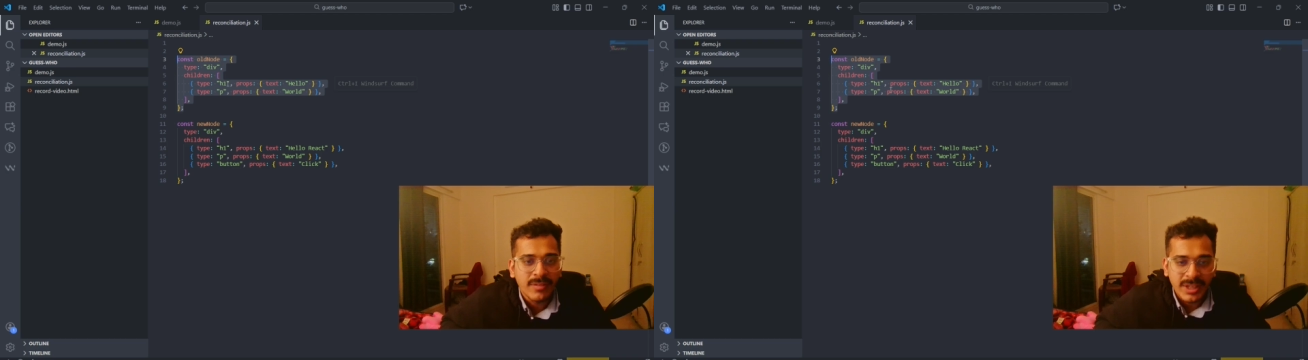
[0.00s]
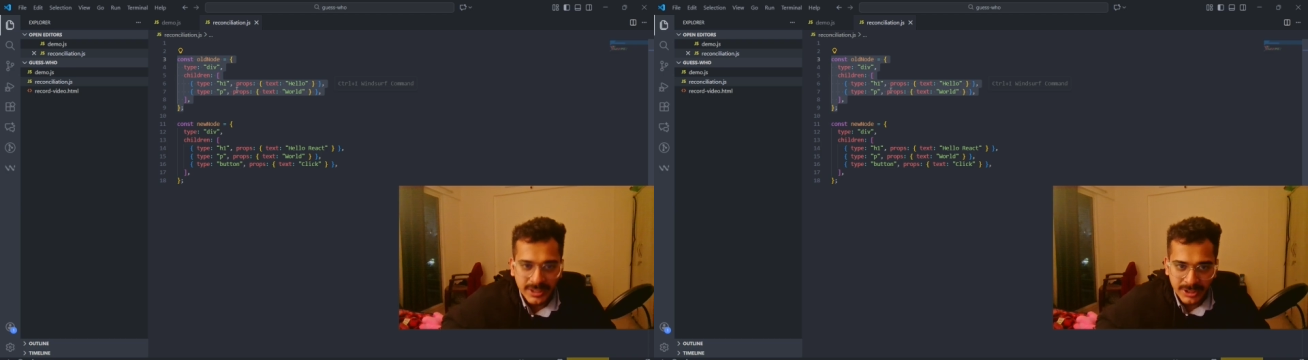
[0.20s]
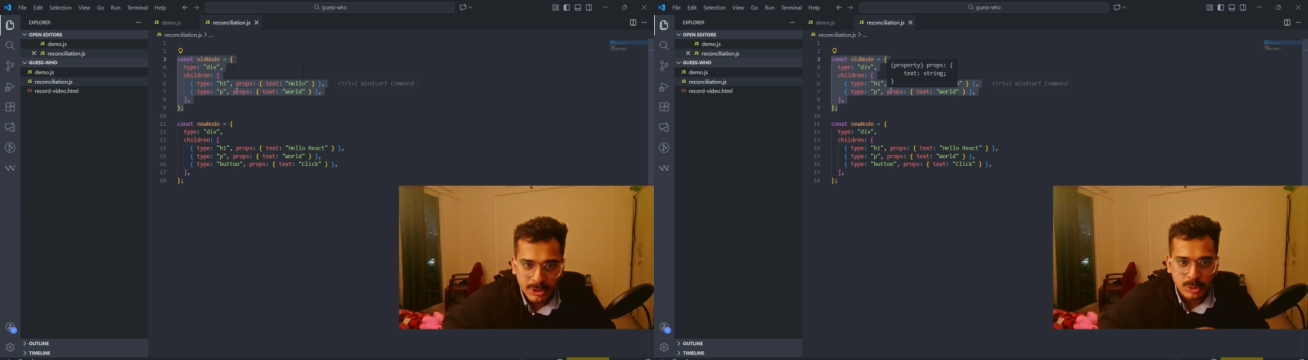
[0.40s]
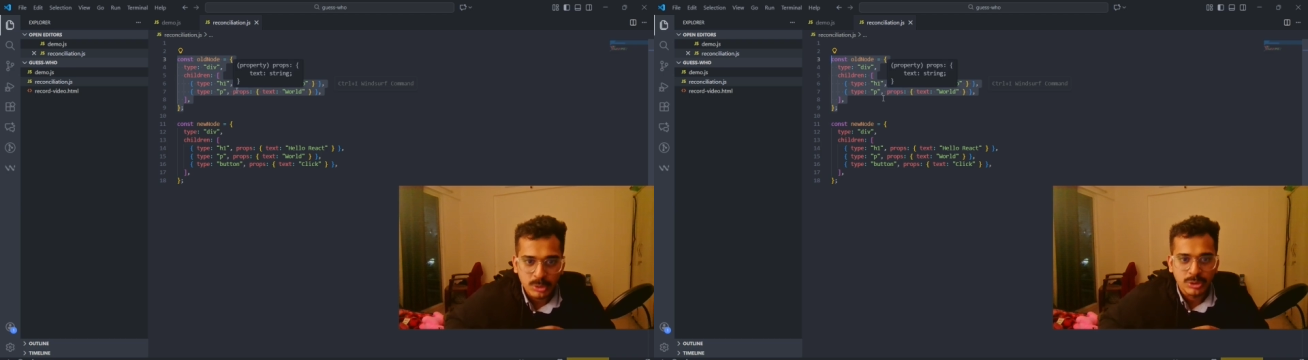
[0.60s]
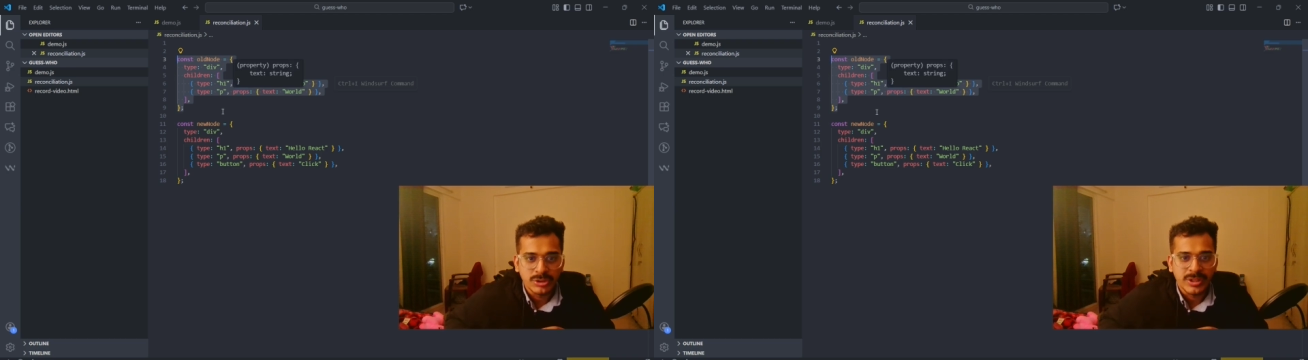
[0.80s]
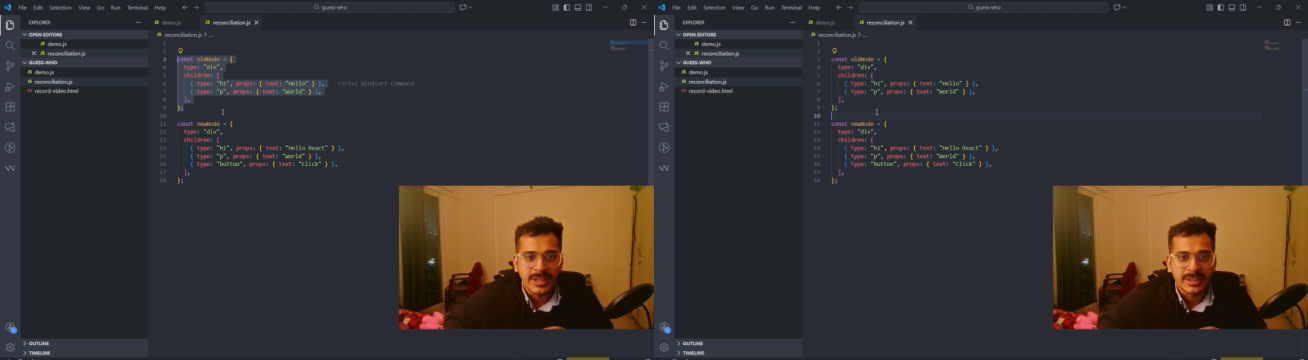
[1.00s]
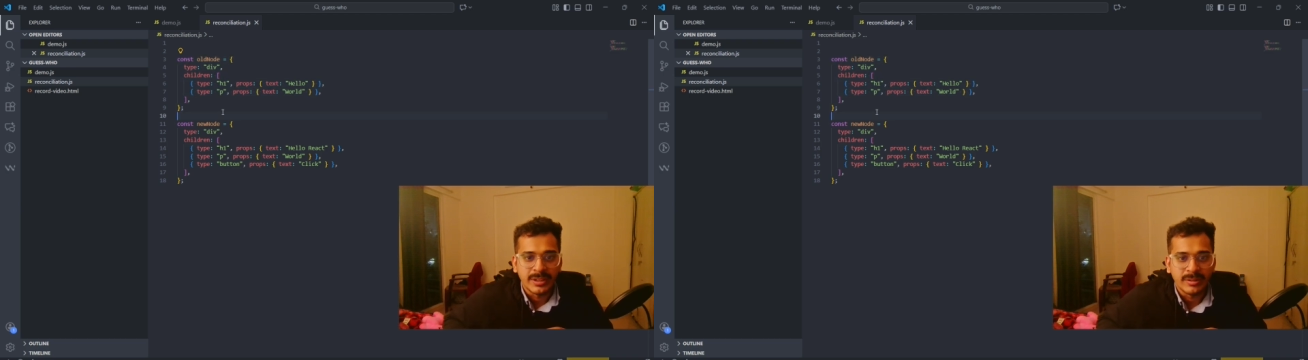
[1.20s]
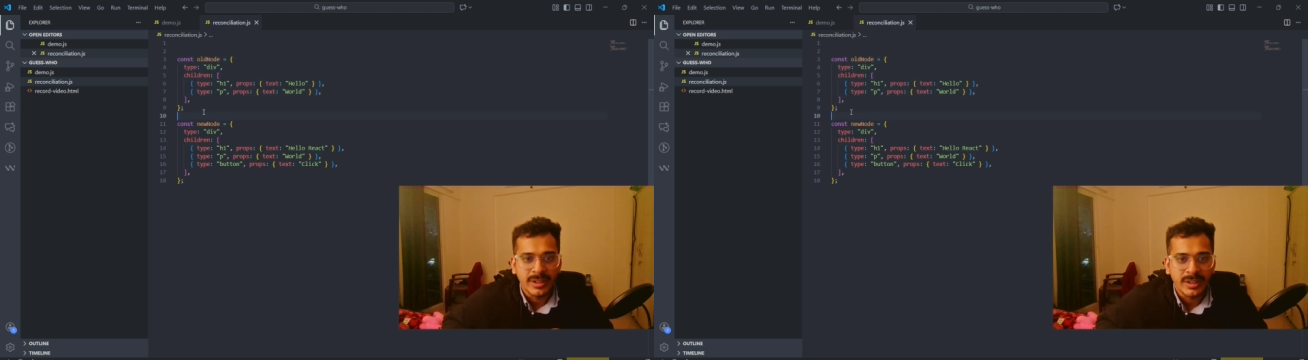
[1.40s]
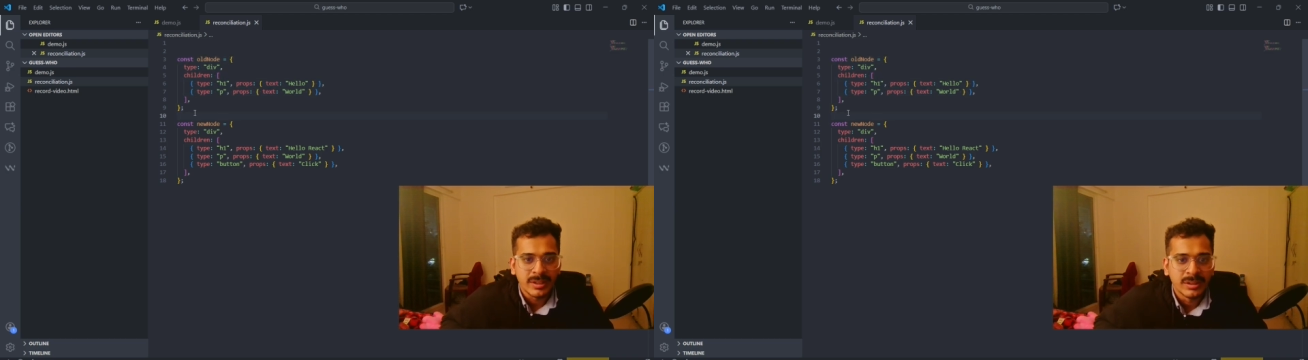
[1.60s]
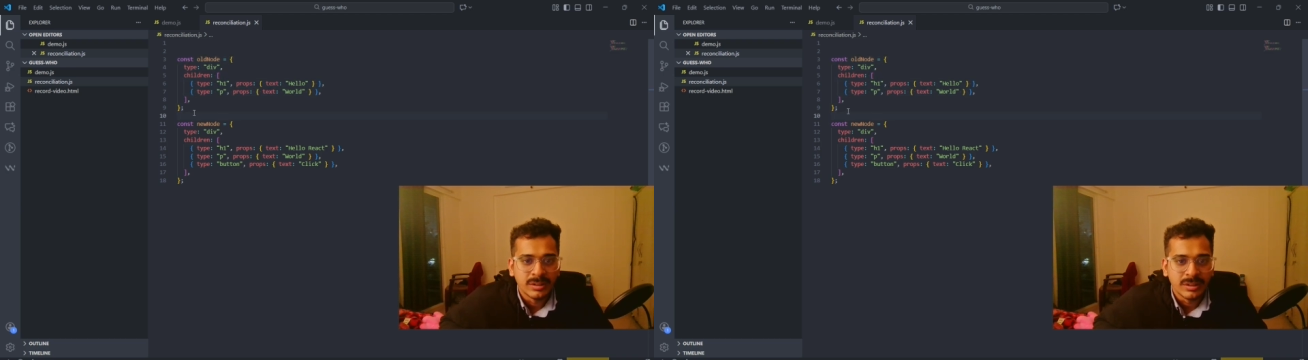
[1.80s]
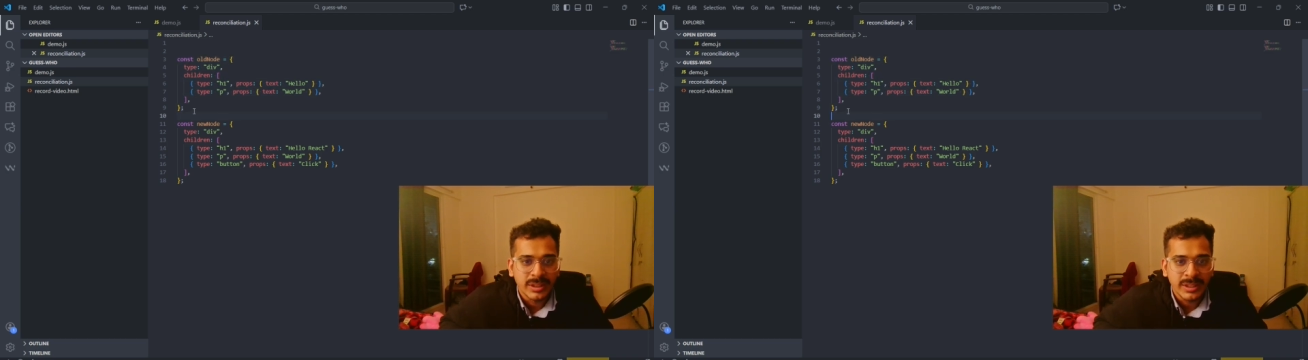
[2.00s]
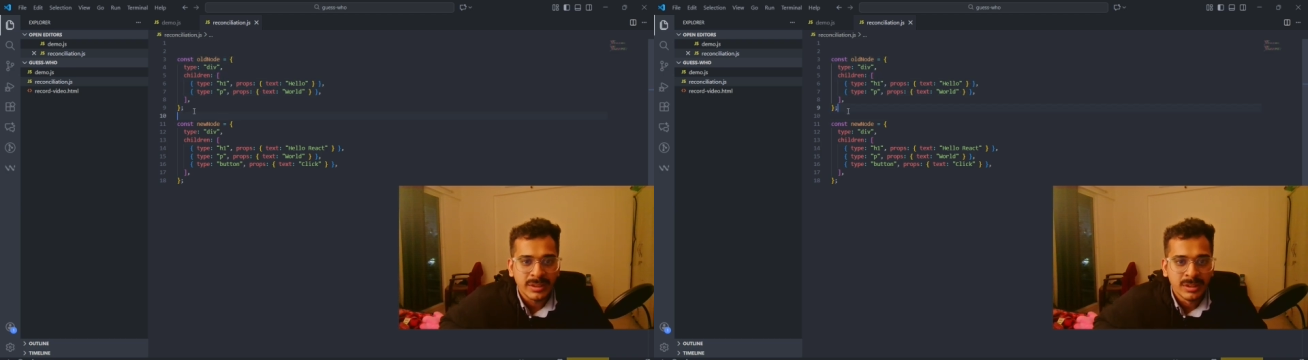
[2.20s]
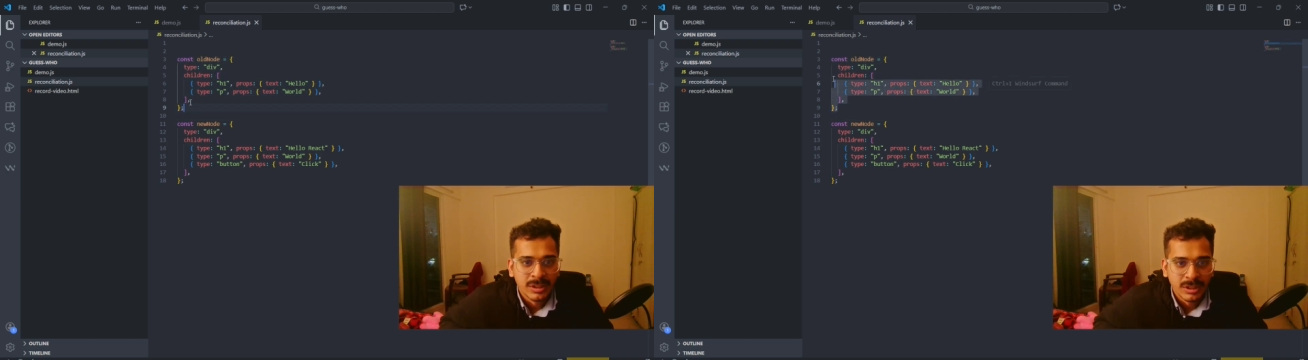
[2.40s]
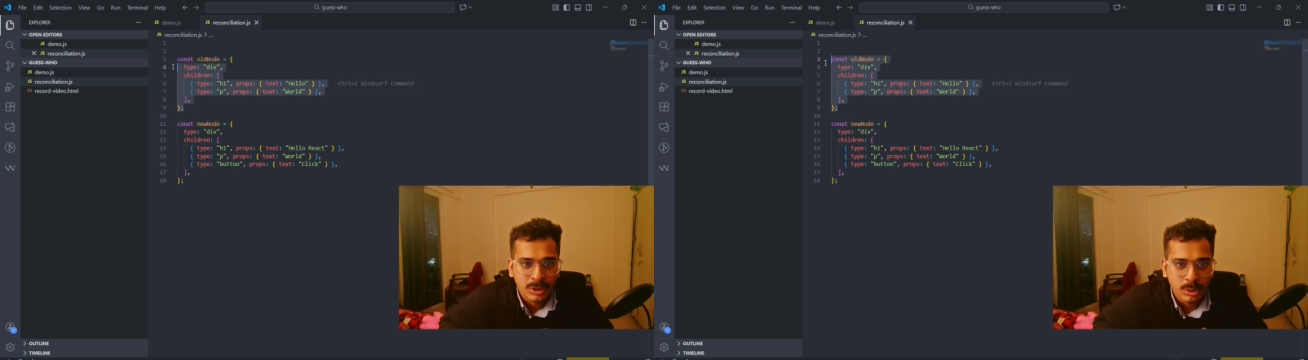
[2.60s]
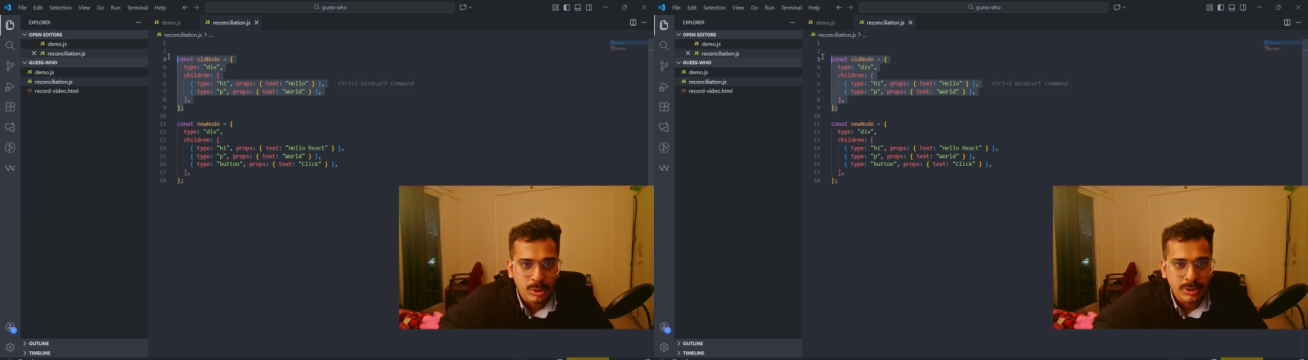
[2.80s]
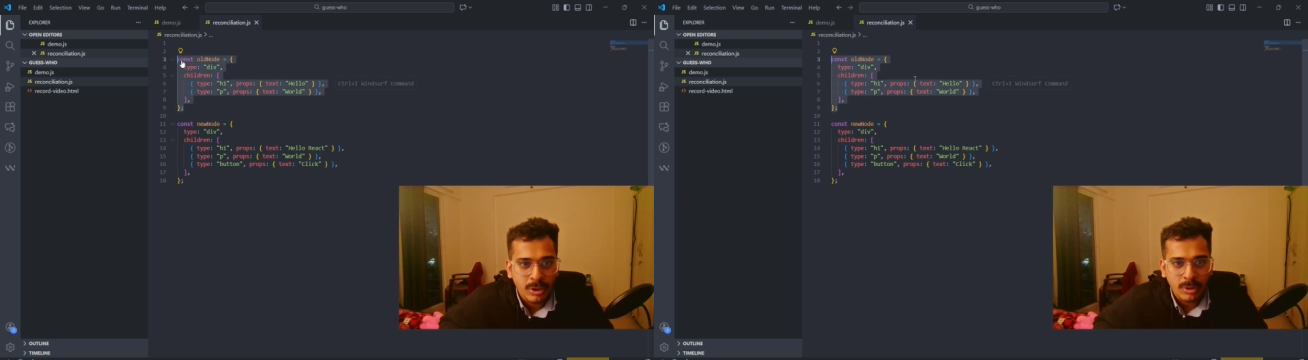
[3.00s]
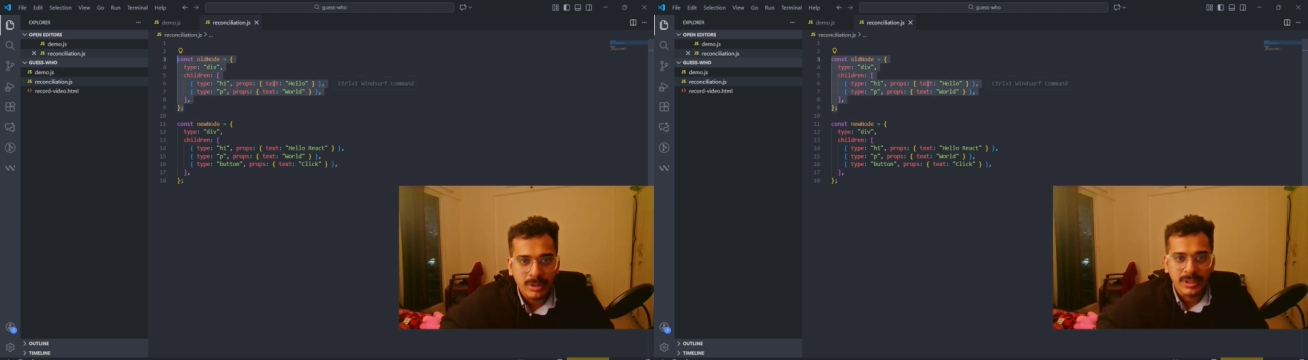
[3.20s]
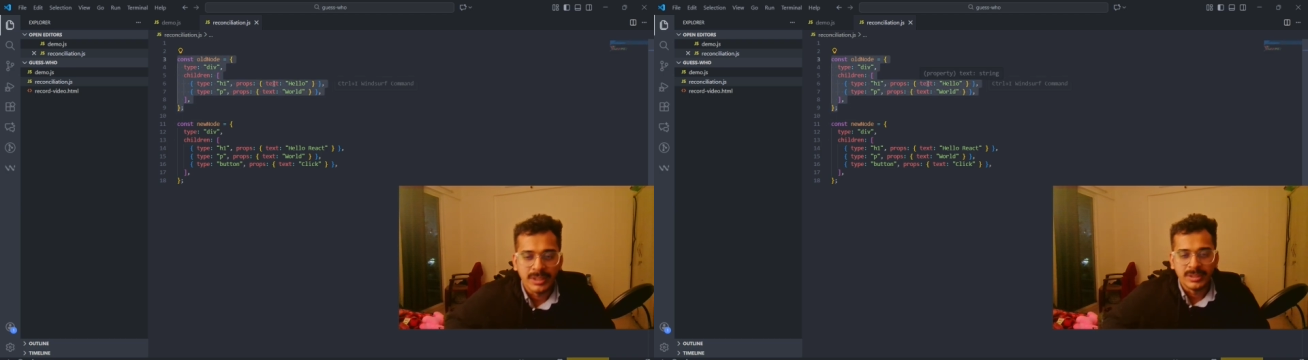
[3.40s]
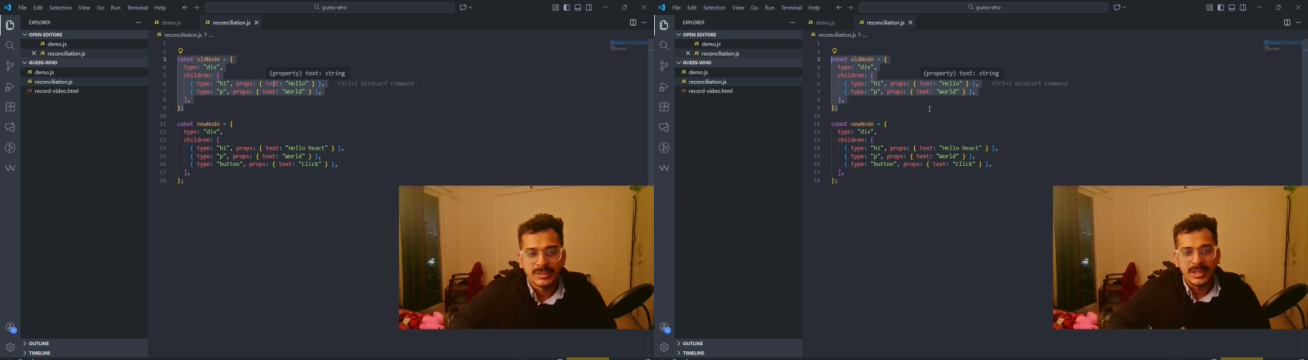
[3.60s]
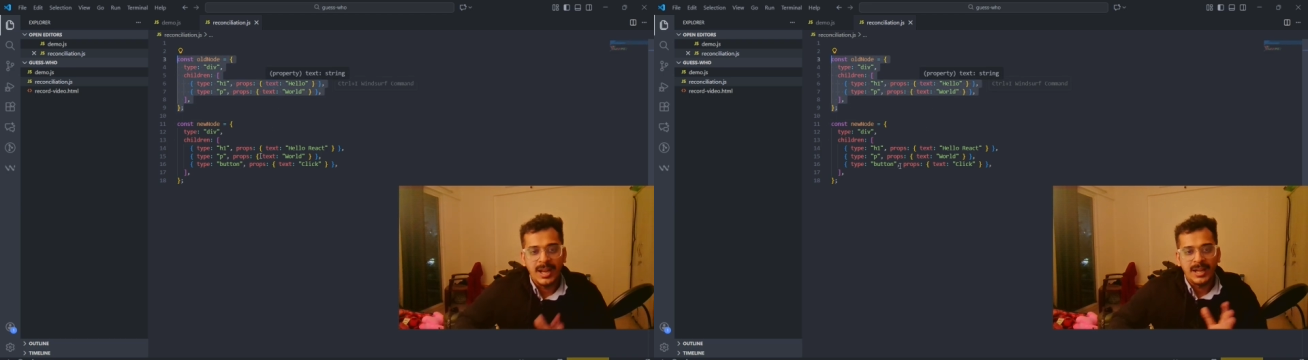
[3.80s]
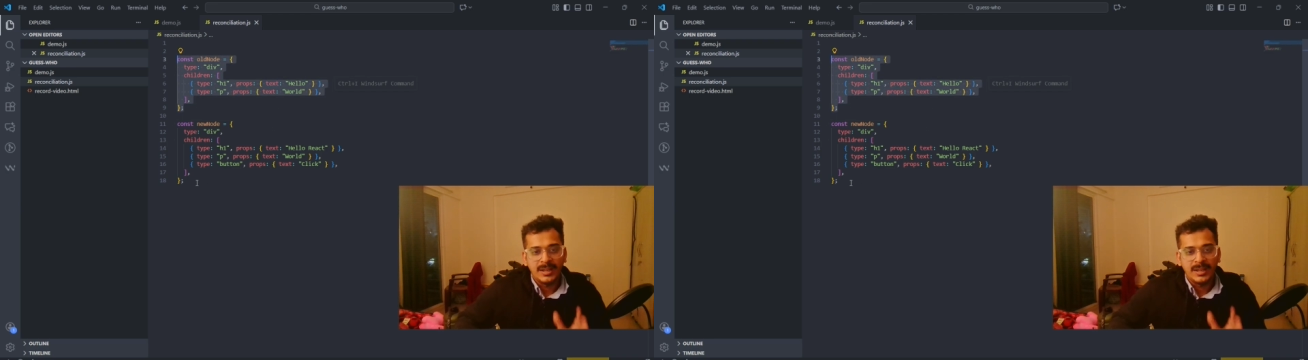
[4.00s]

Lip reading: created two nodes right now here. Okay, old node and